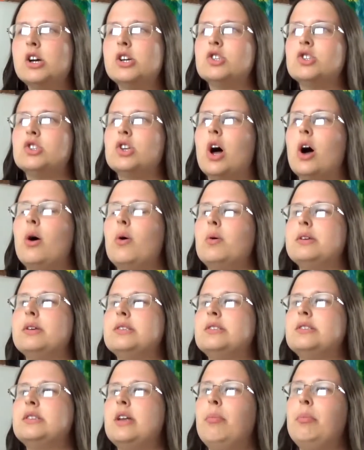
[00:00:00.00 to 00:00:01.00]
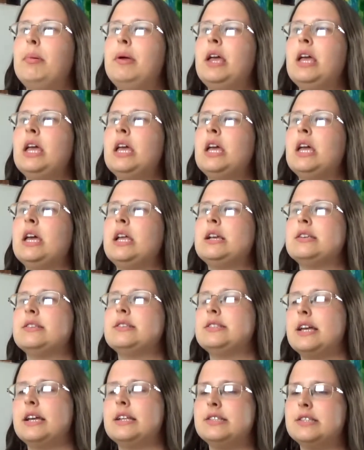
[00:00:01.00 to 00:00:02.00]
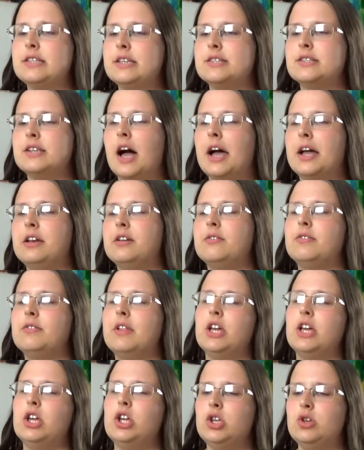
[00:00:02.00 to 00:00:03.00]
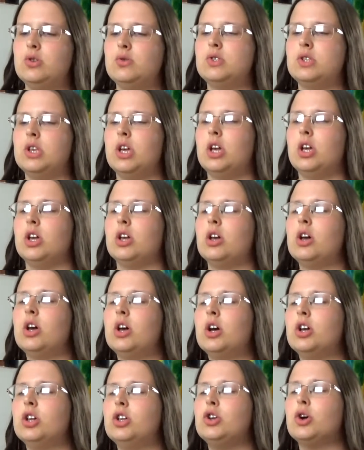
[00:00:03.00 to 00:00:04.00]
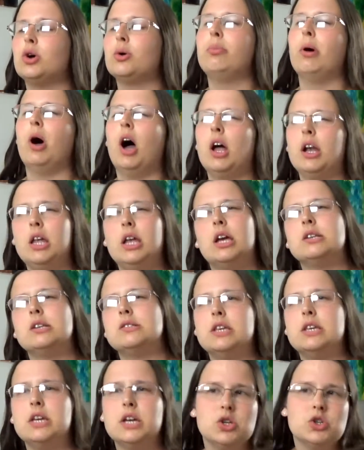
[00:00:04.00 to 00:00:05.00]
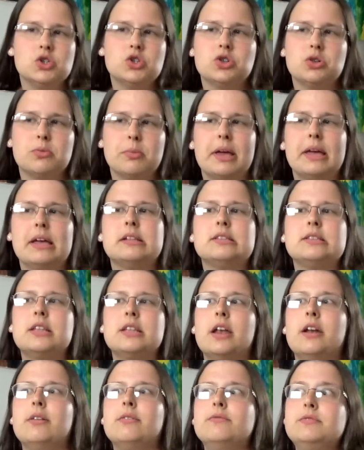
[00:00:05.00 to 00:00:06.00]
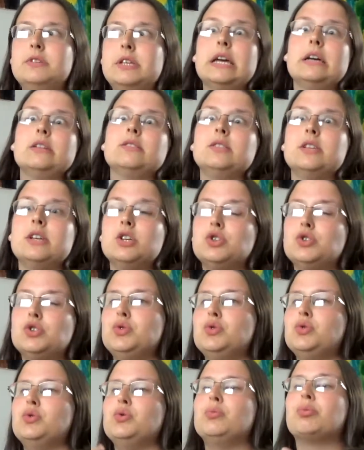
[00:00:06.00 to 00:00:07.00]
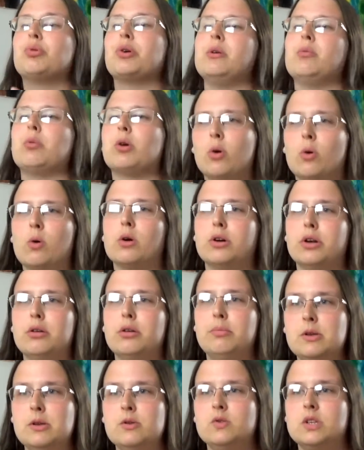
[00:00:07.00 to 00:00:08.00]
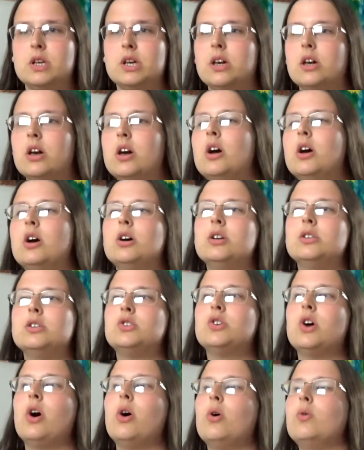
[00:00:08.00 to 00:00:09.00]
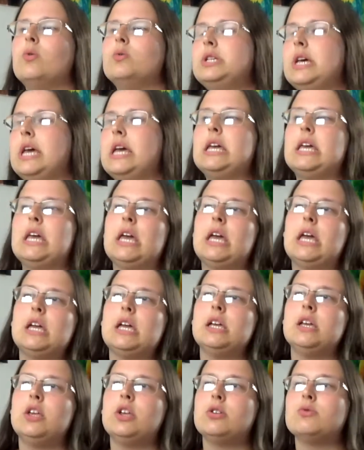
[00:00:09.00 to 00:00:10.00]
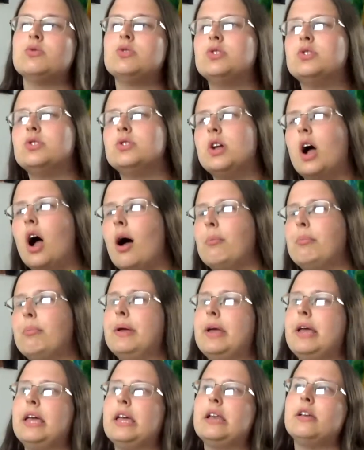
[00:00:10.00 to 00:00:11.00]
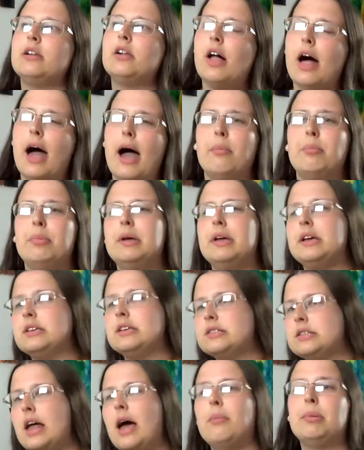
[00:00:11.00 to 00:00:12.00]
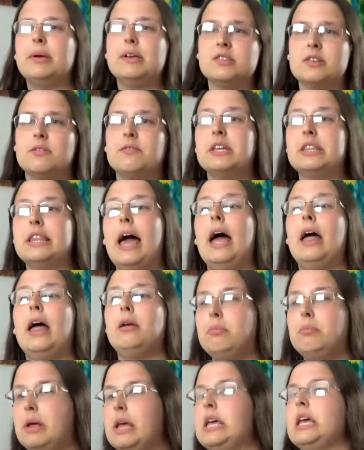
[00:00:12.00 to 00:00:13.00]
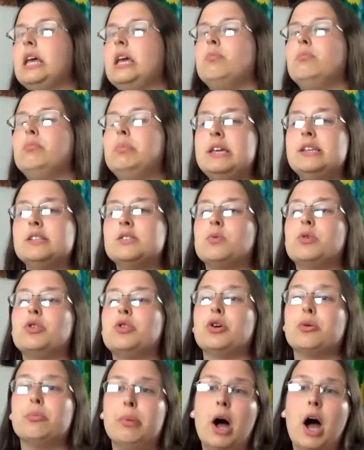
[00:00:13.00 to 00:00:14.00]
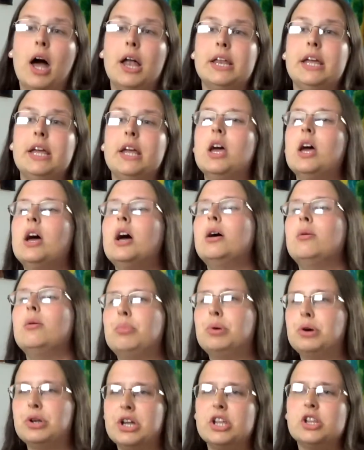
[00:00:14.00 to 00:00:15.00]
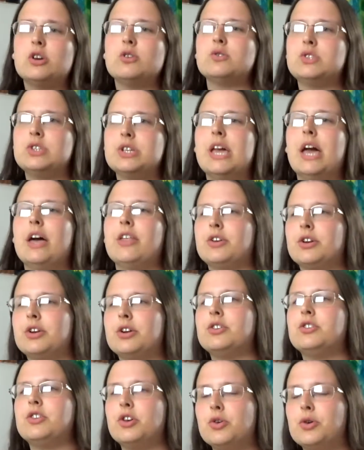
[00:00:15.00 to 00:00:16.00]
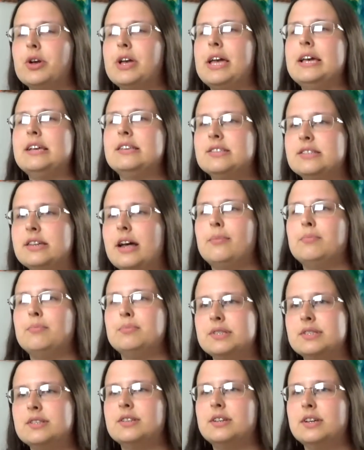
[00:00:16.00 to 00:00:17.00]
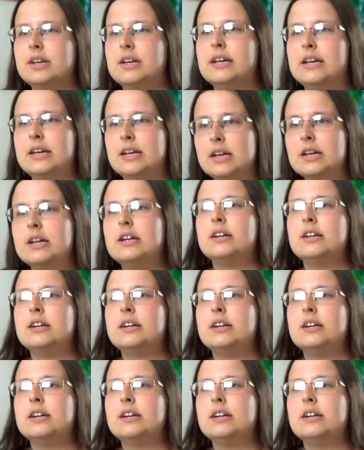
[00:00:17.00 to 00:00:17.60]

So stepping in a sense is kind of like using your body as the instrument instead of dancing to pre-recorded music. So taking, you know, stomping and clapping, snapping, stuff like that, and making beats with your body, putting those together to create steps. Okay.